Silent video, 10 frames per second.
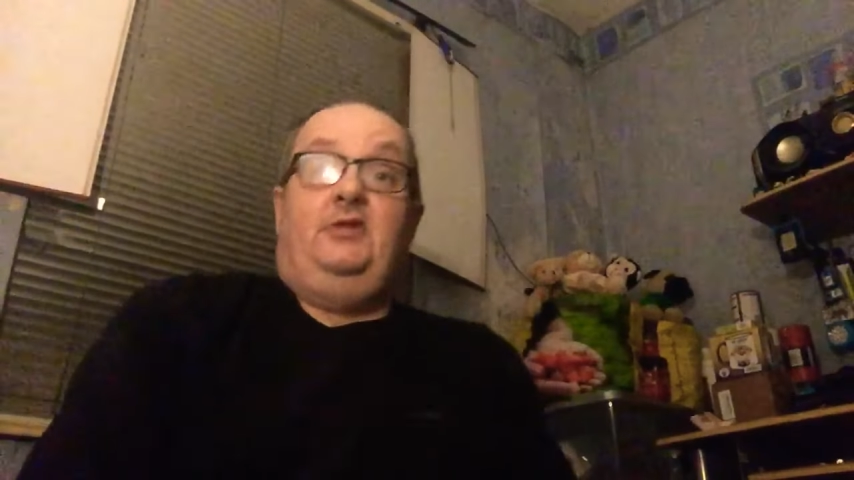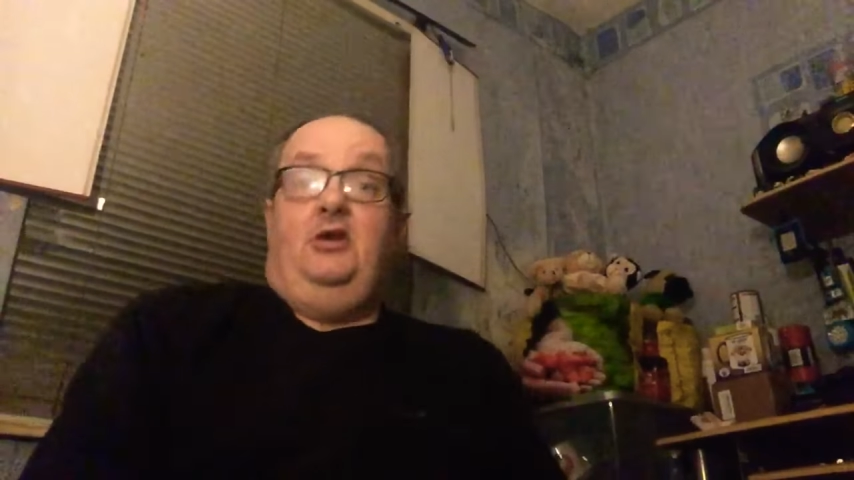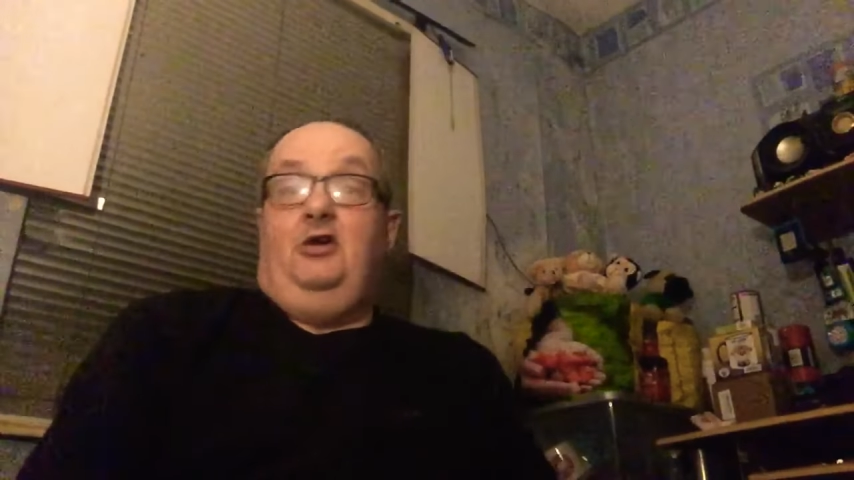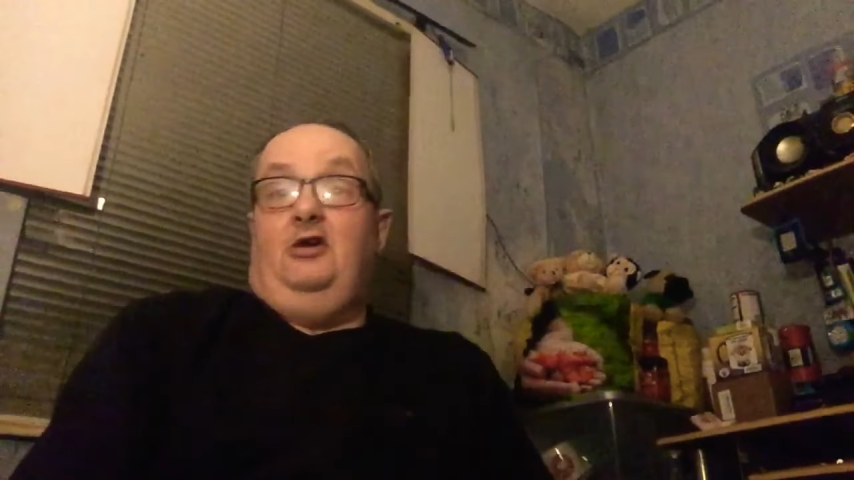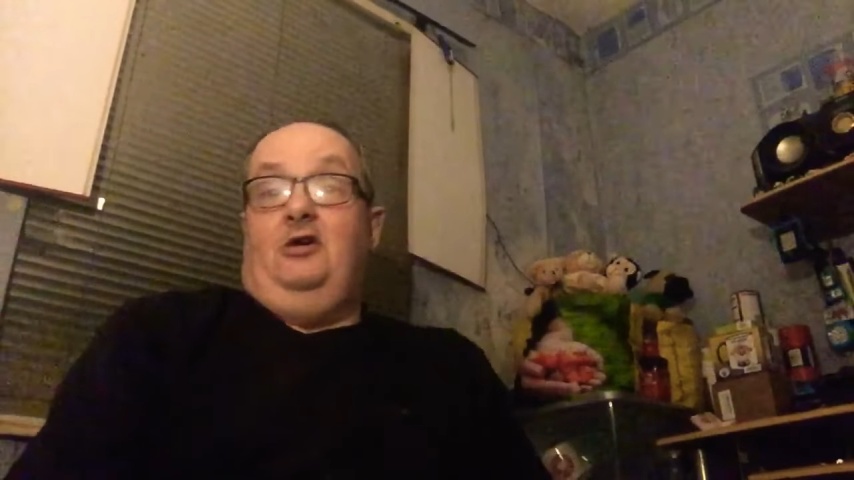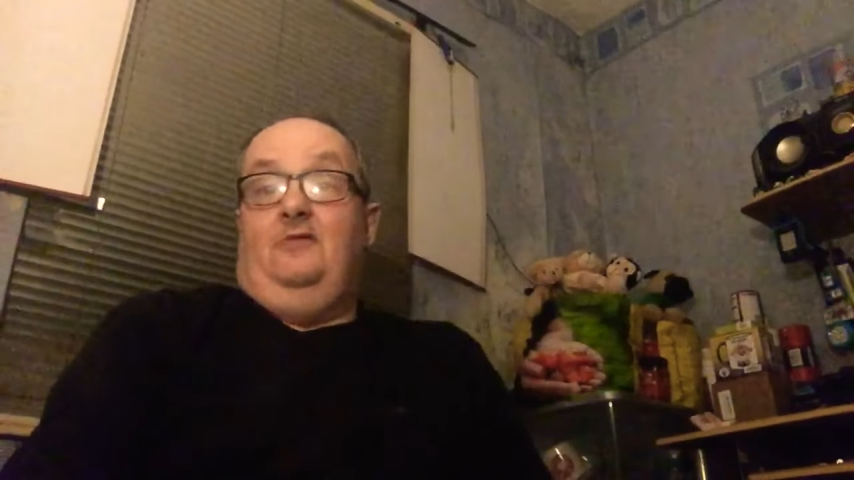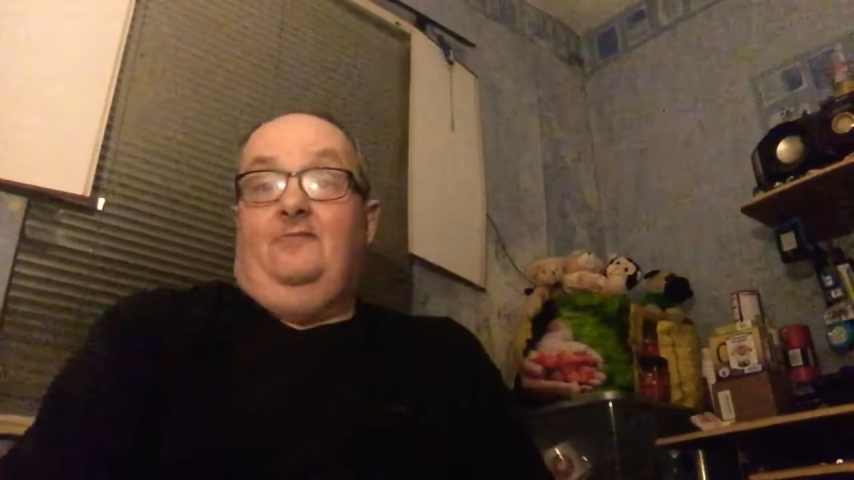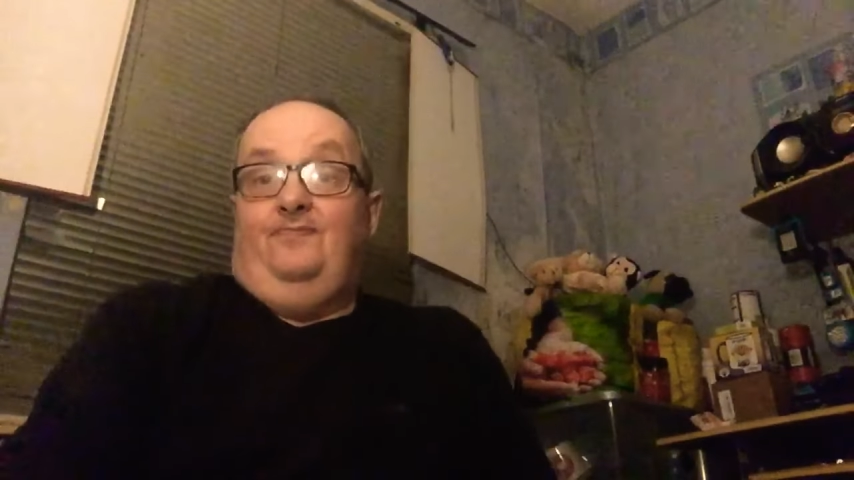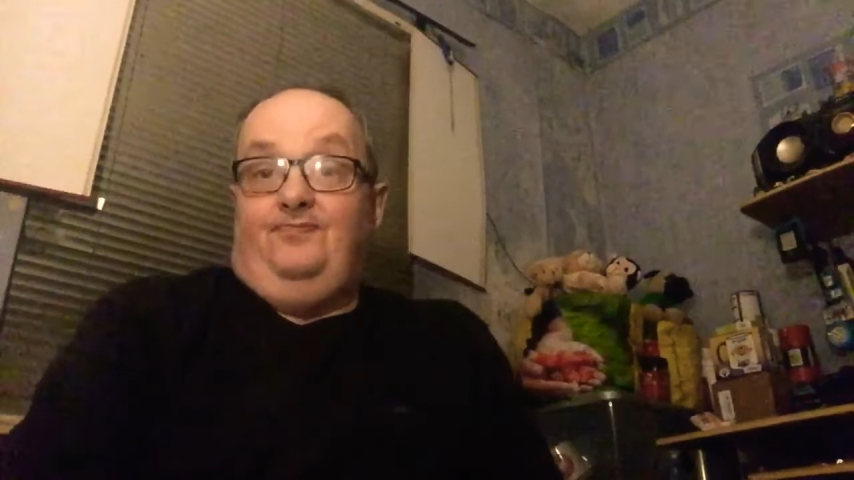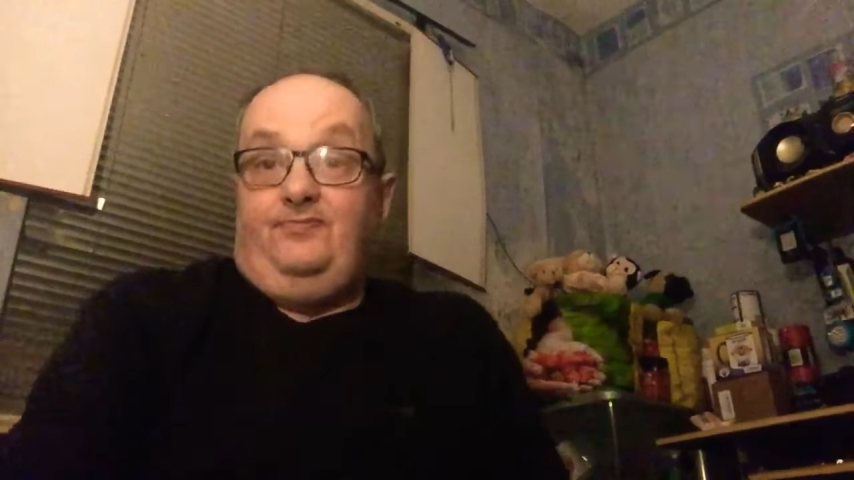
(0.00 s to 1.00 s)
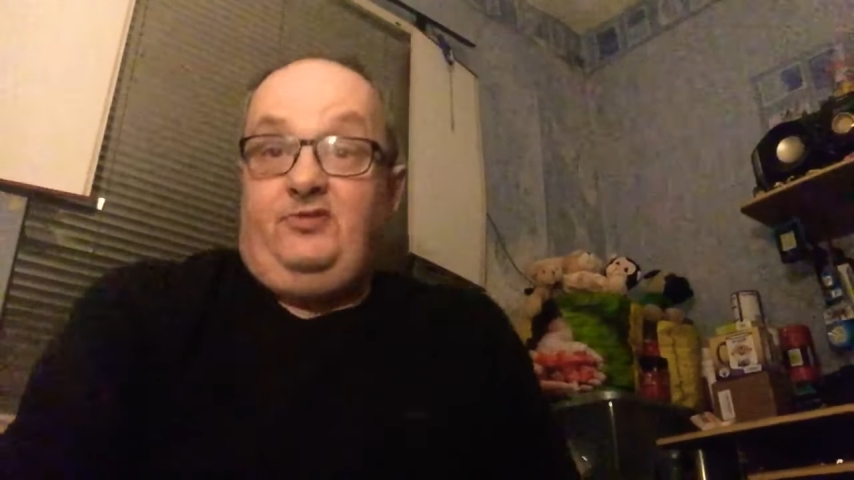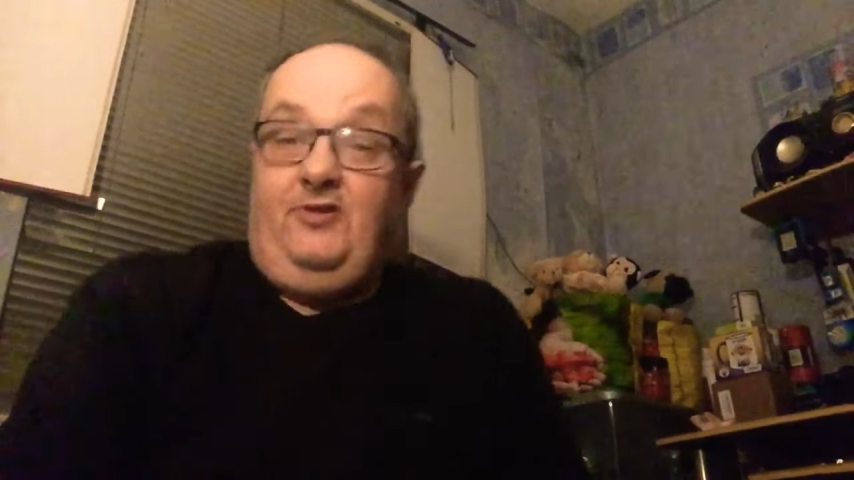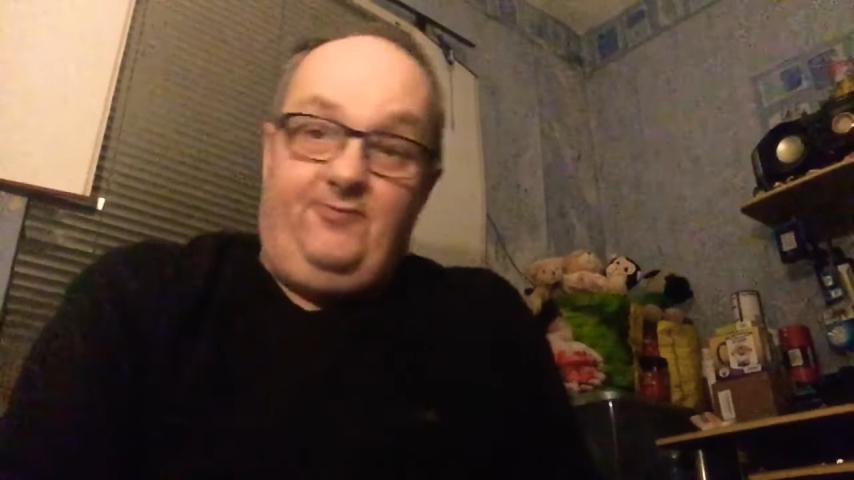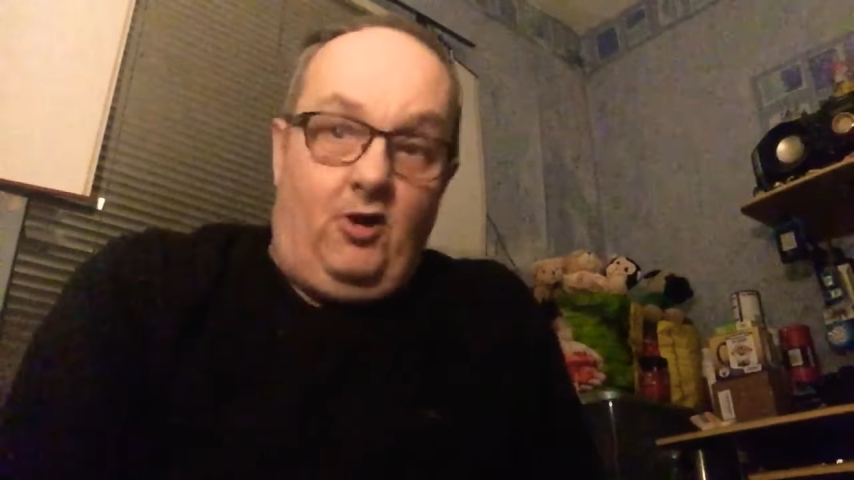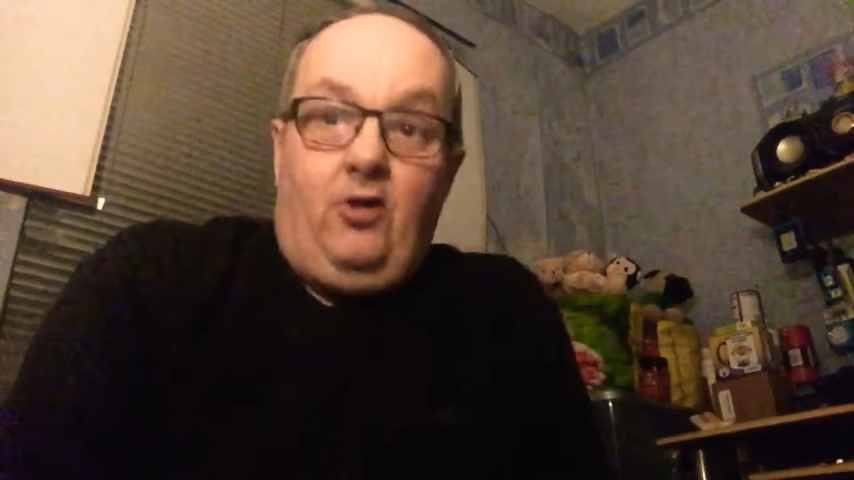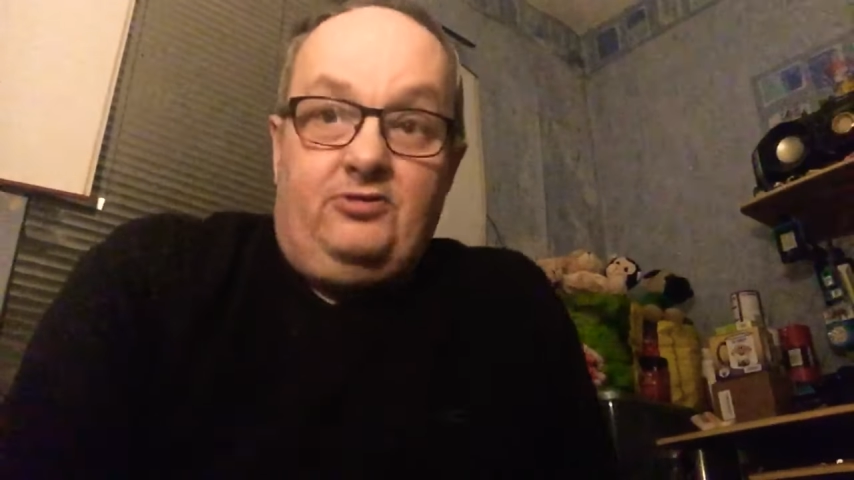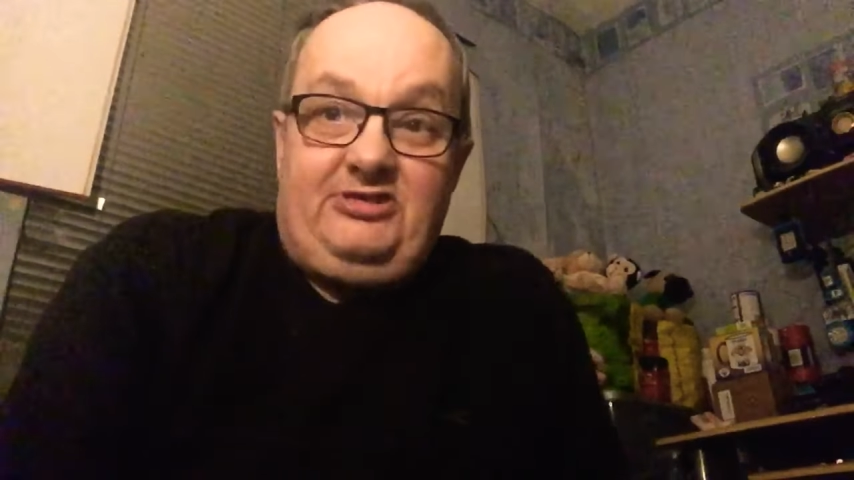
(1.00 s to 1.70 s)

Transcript: You've got